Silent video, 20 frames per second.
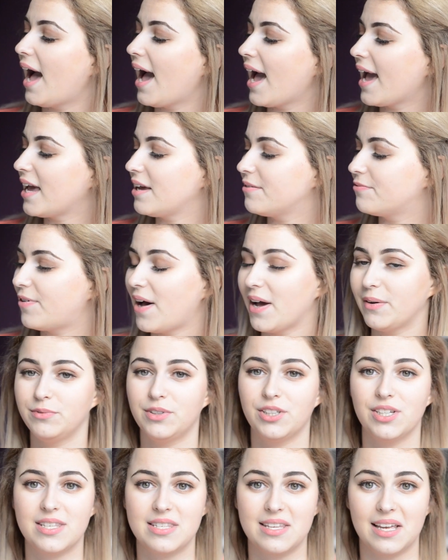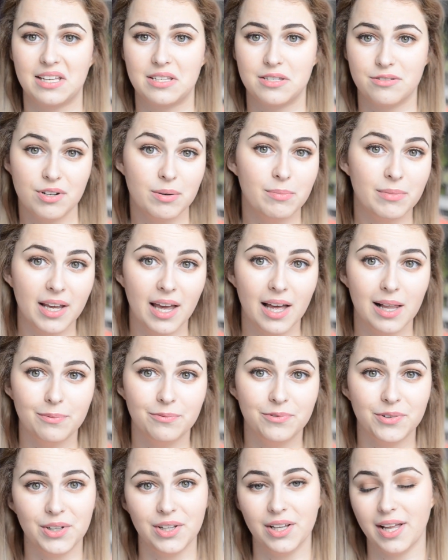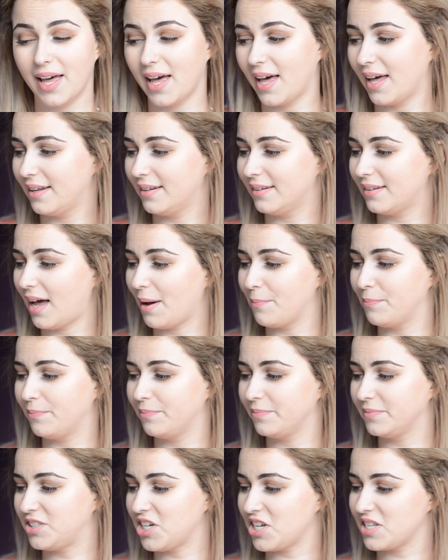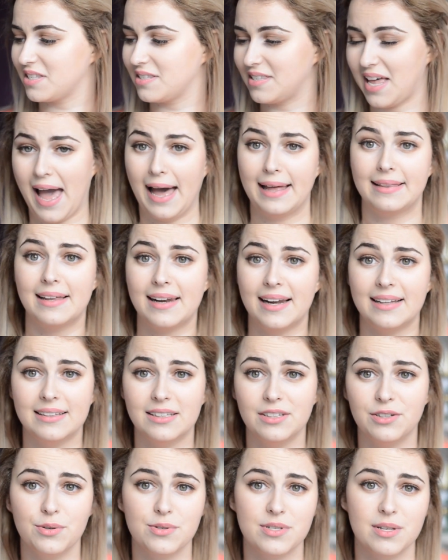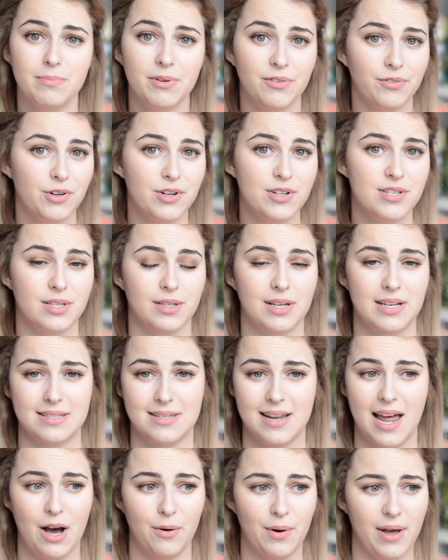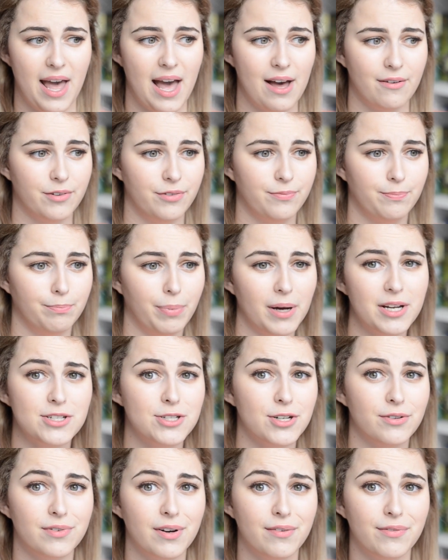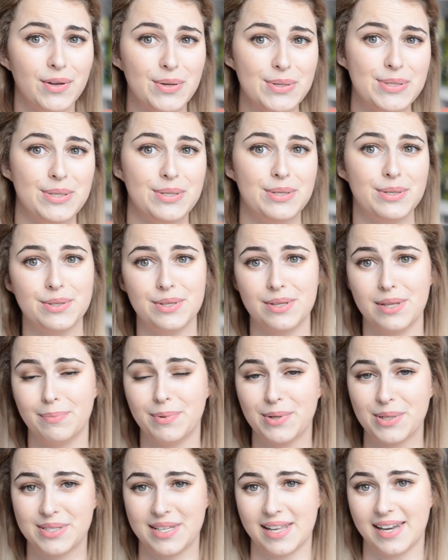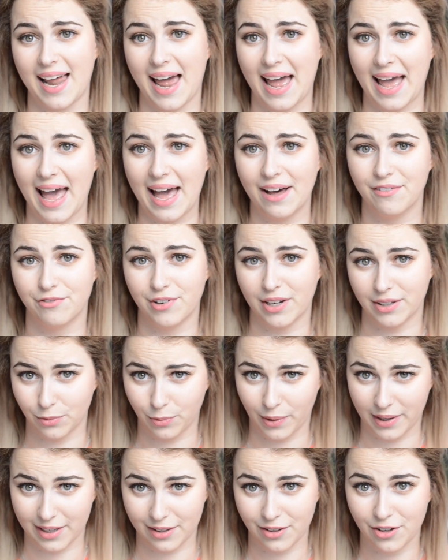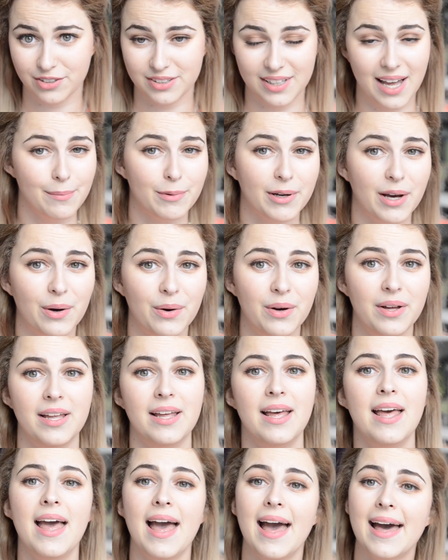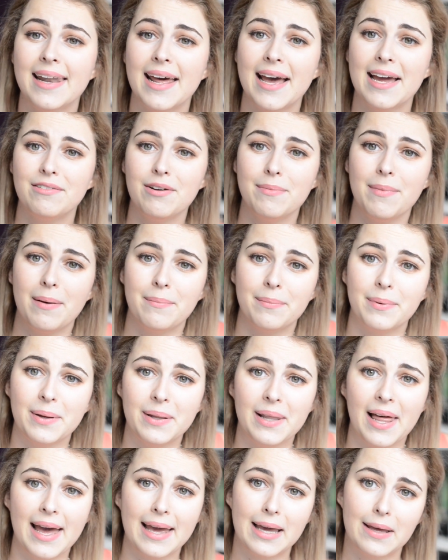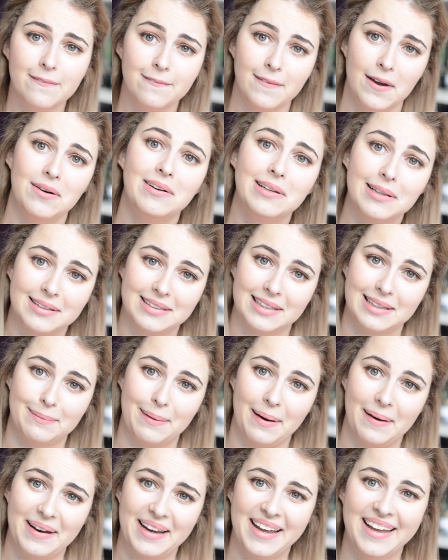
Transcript: I find this extremely helpful and I'm just sad that I didn't use it before, because now I have a bunch of reviews to do to the books that I have read quite a long time ago and I remember like very little about